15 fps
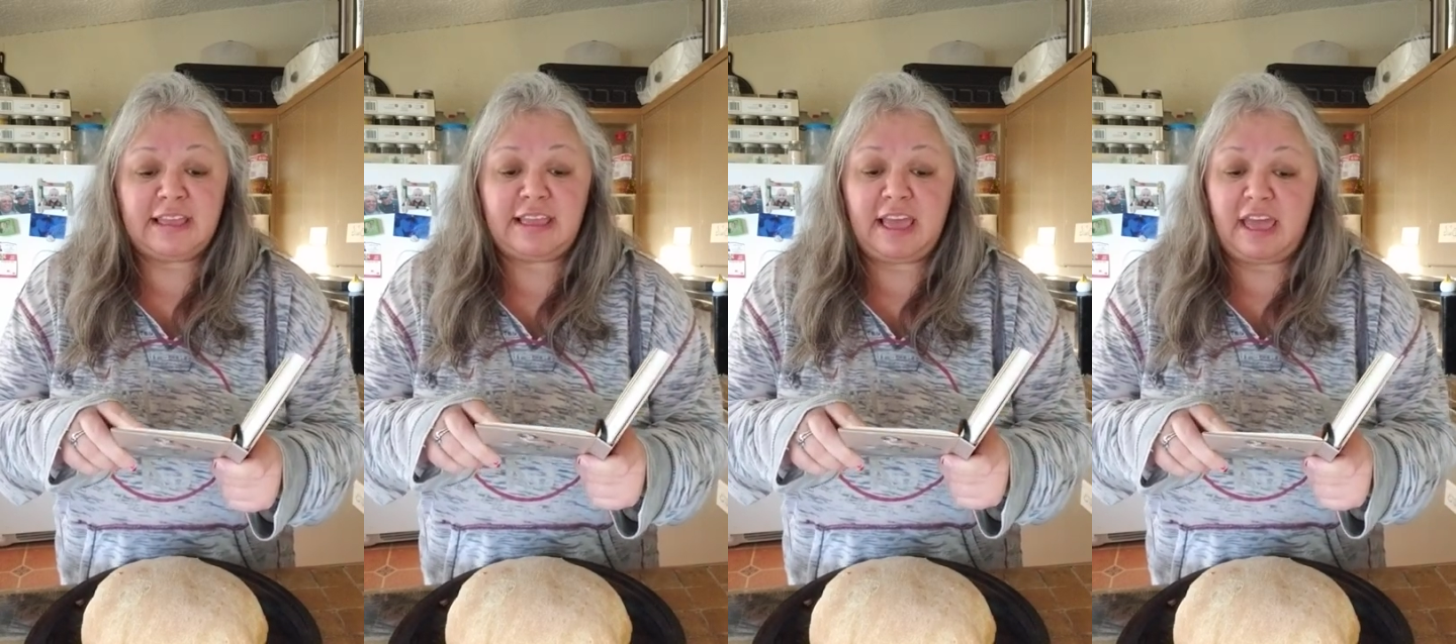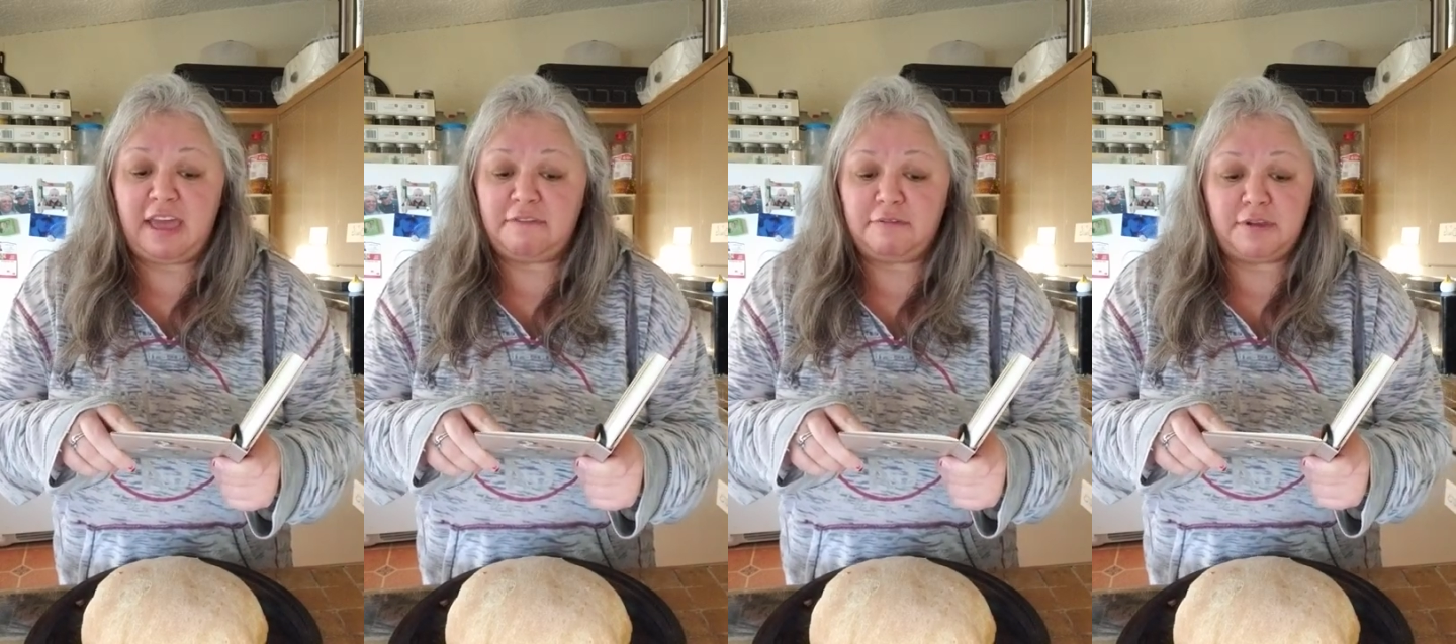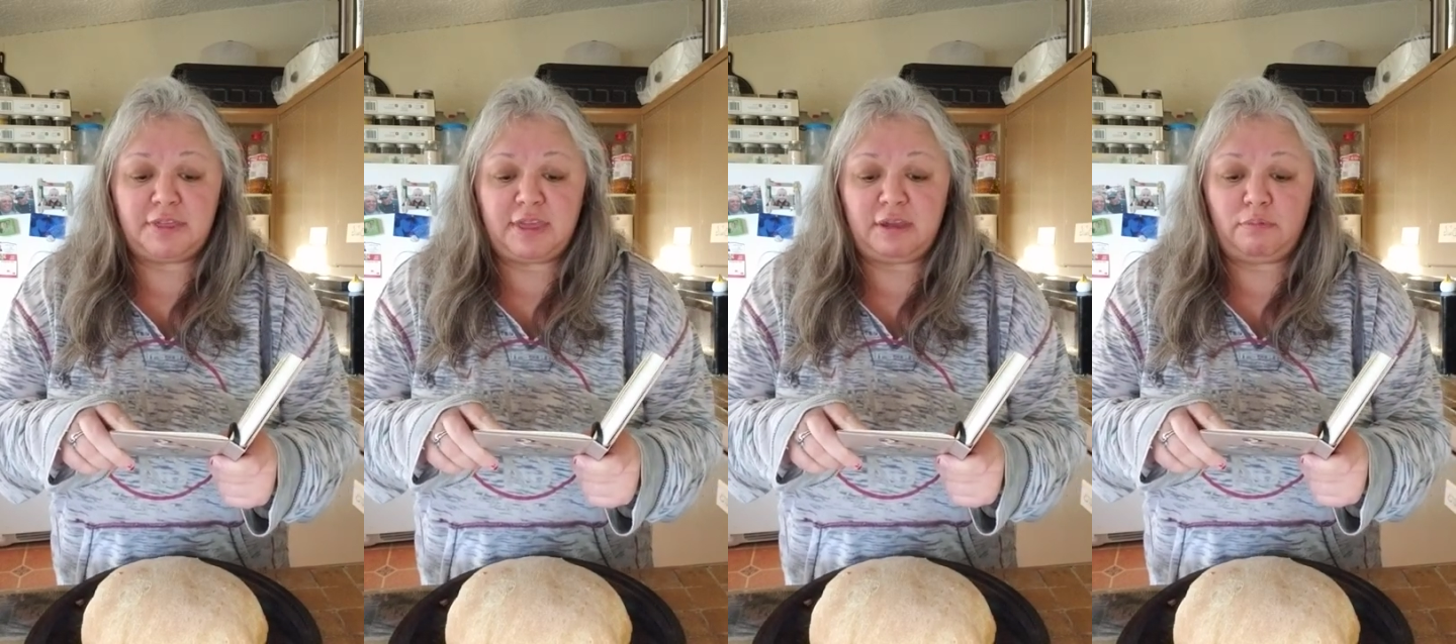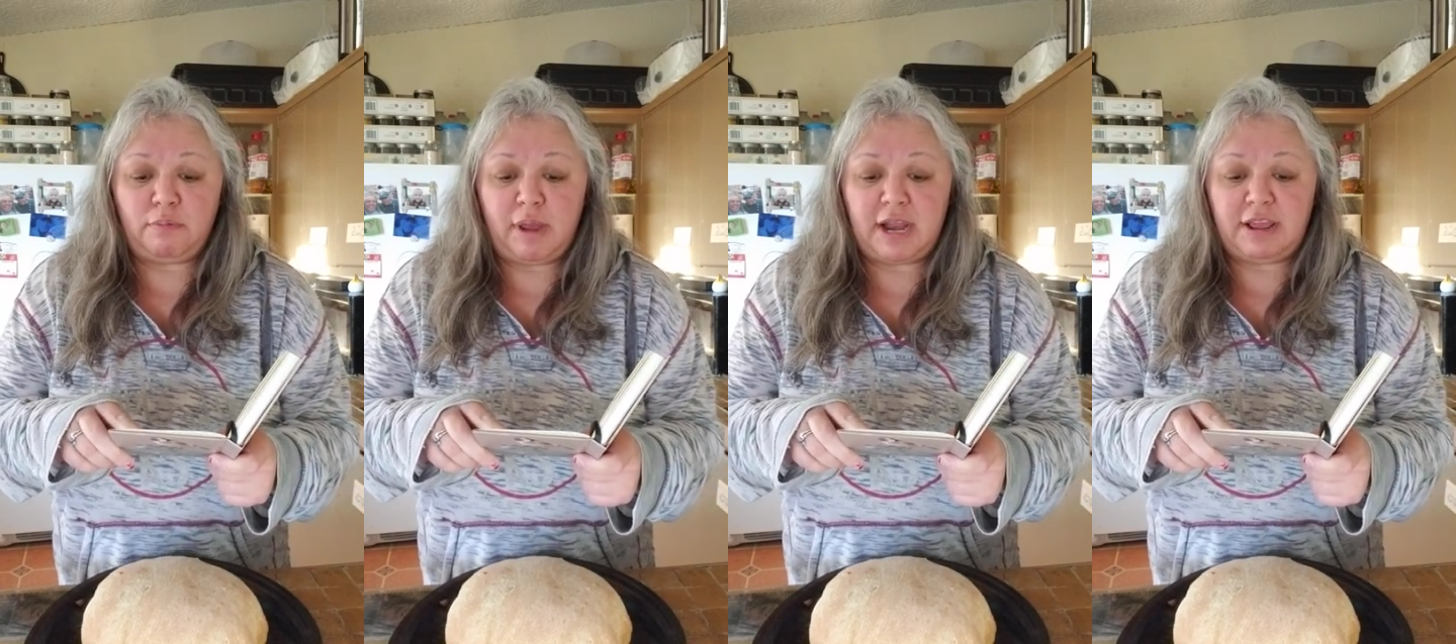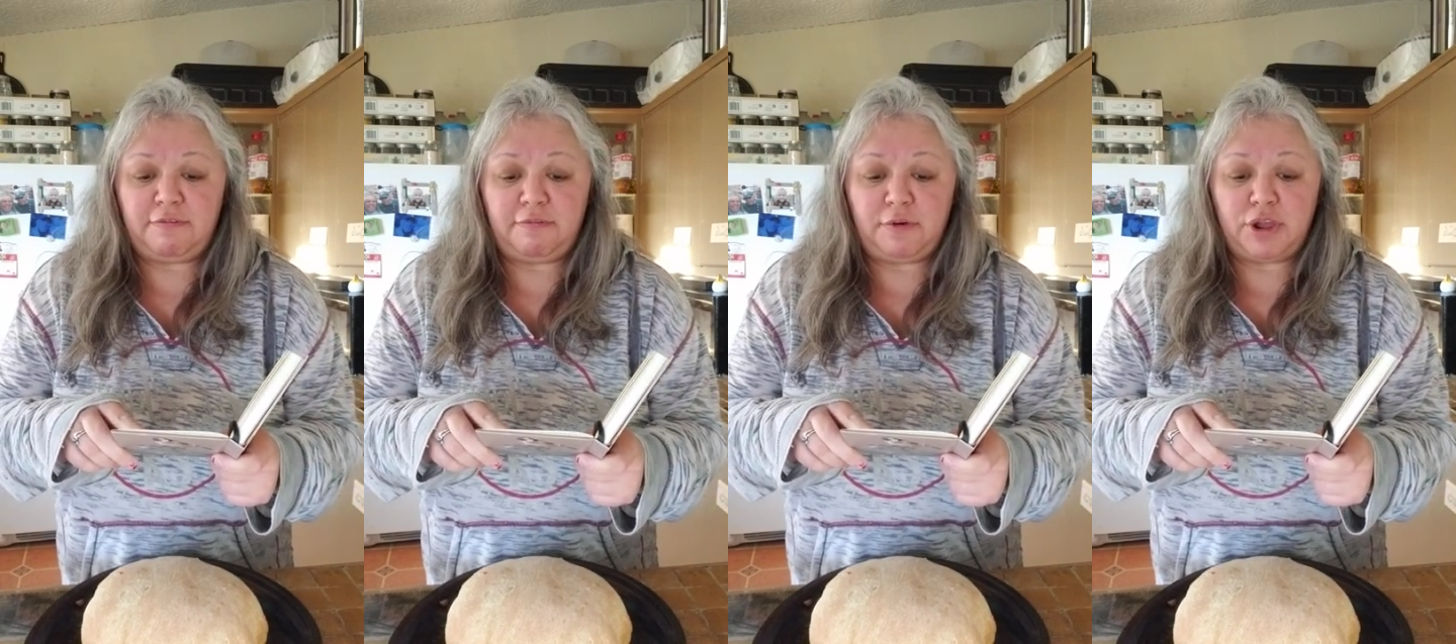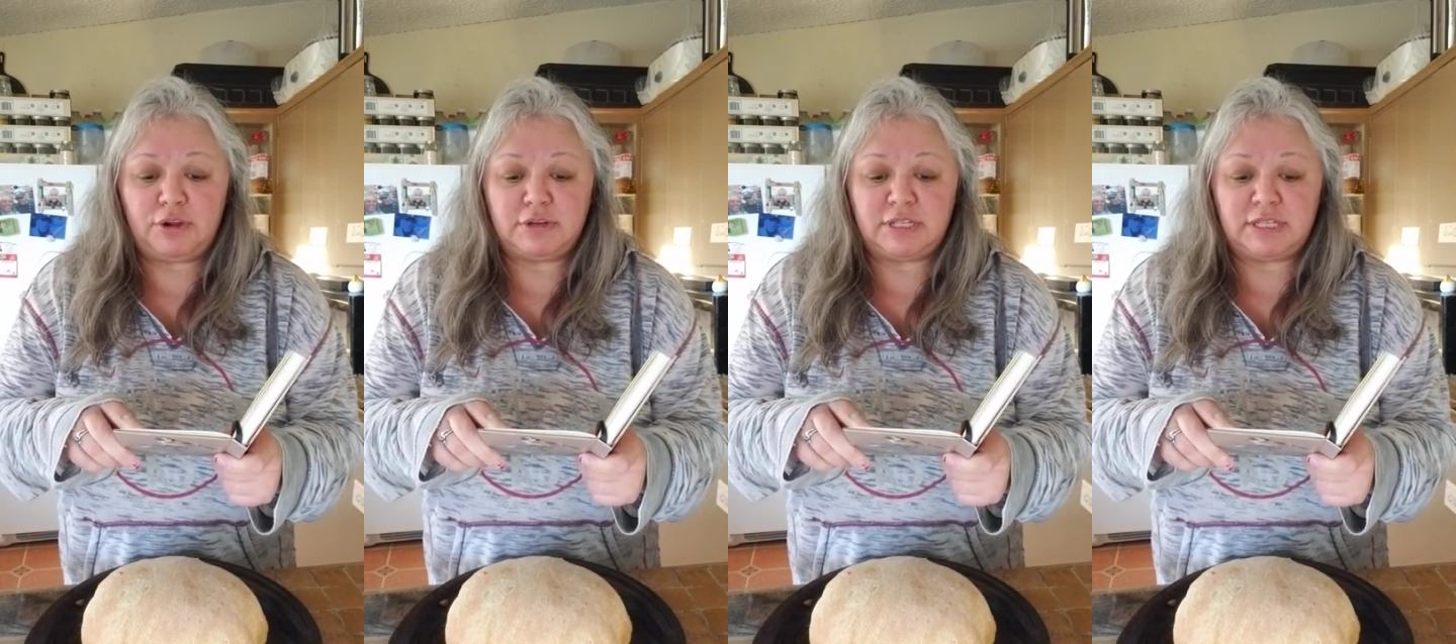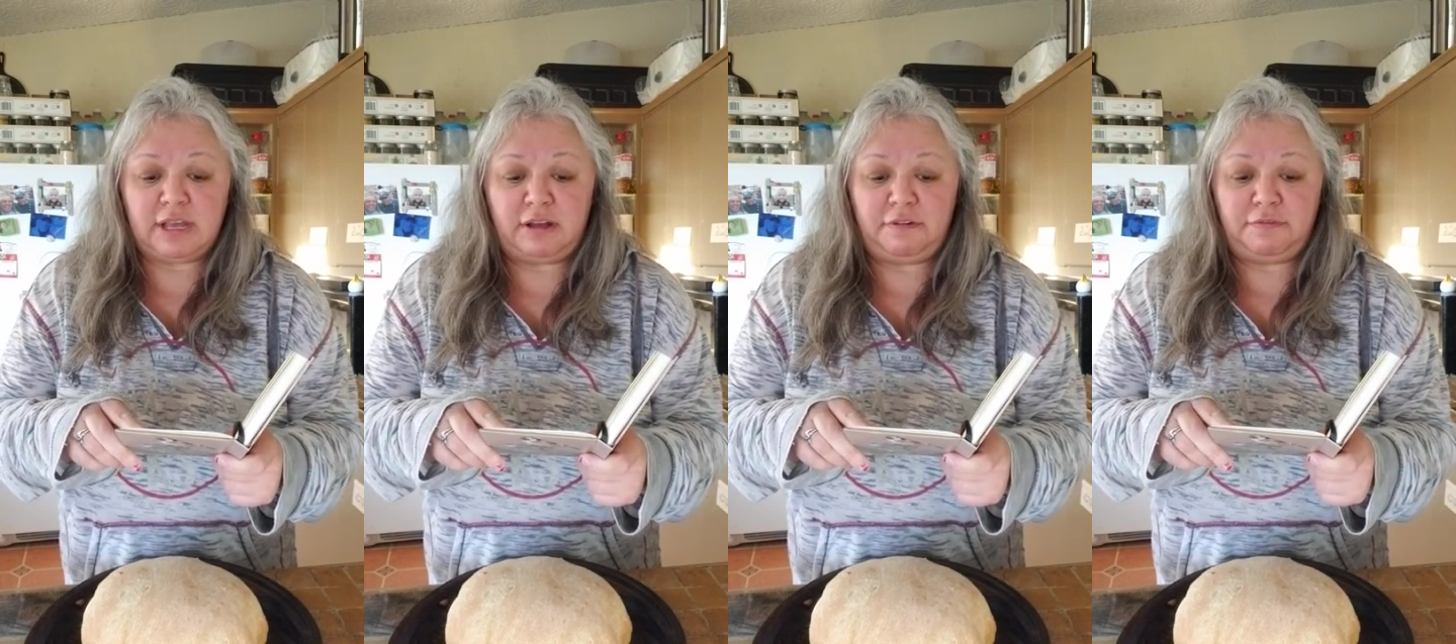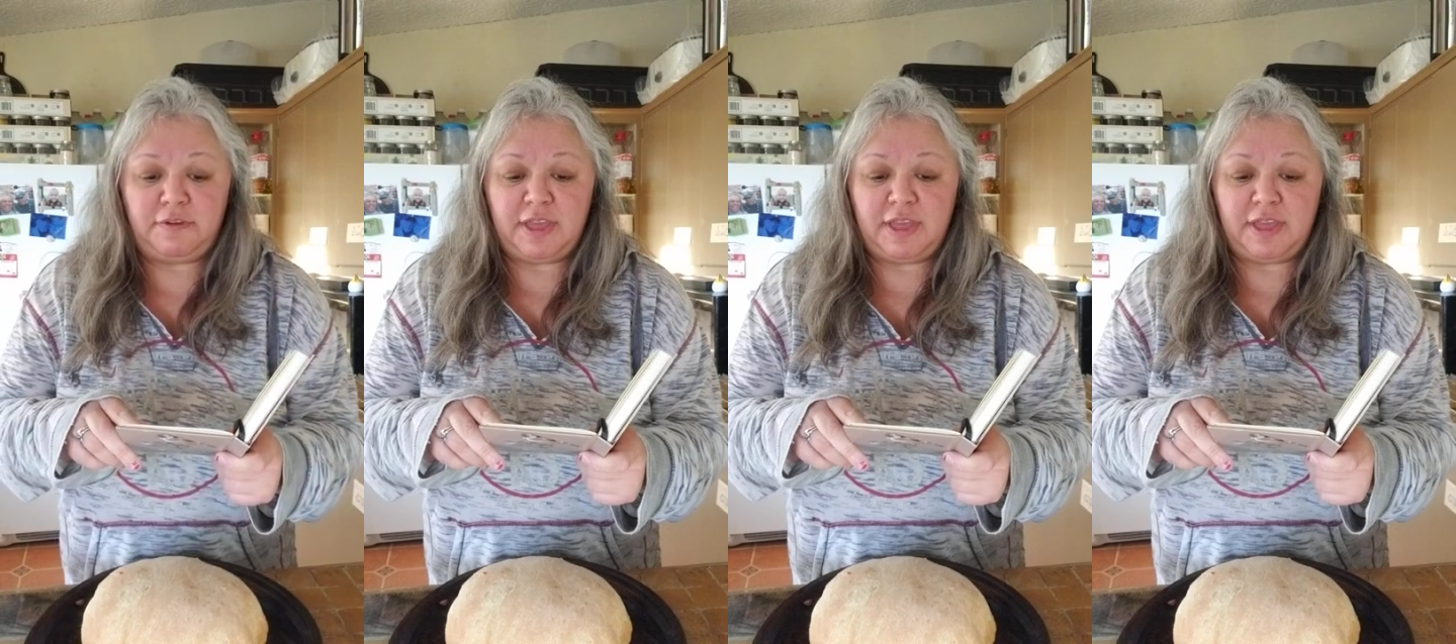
get everything ready for yourself